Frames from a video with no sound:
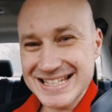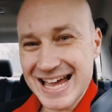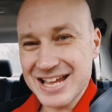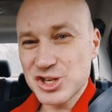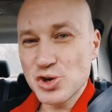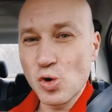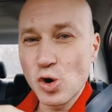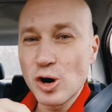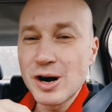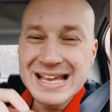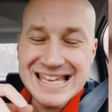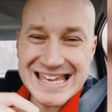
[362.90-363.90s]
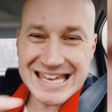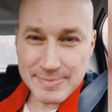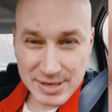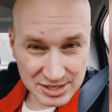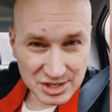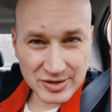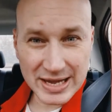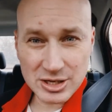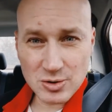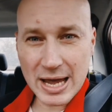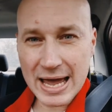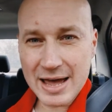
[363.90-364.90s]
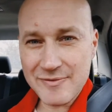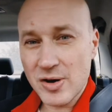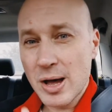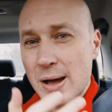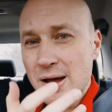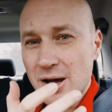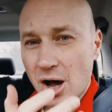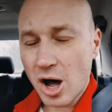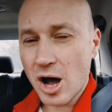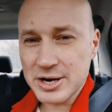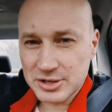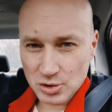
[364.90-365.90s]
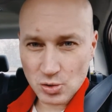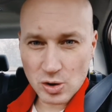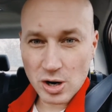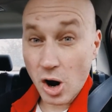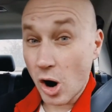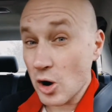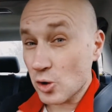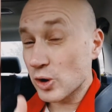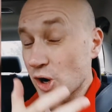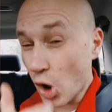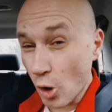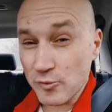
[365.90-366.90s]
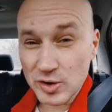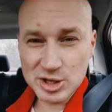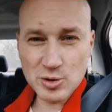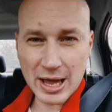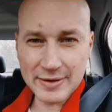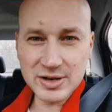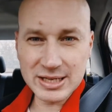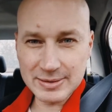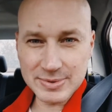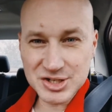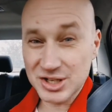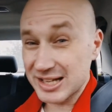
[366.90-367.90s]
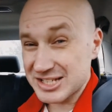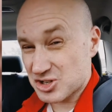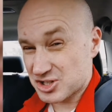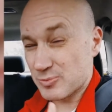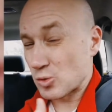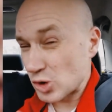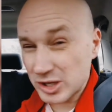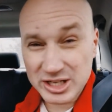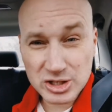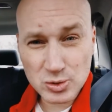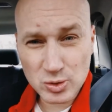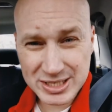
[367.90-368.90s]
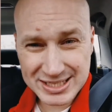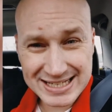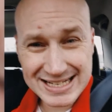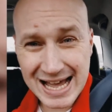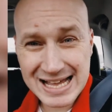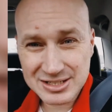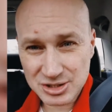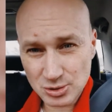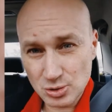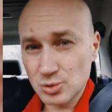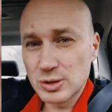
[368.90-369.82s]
that your image that you have on your article, and hopefully you have an image unless there's some really good reason not to.